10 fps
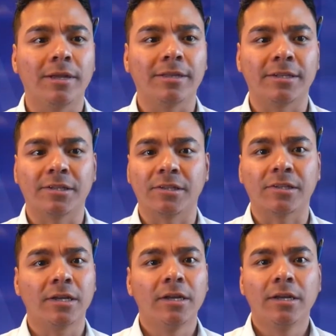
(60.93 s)
Uh, this is
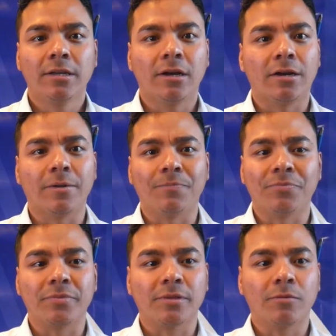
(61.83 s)

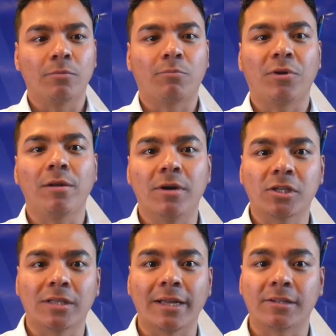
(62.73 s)
um, pretty much like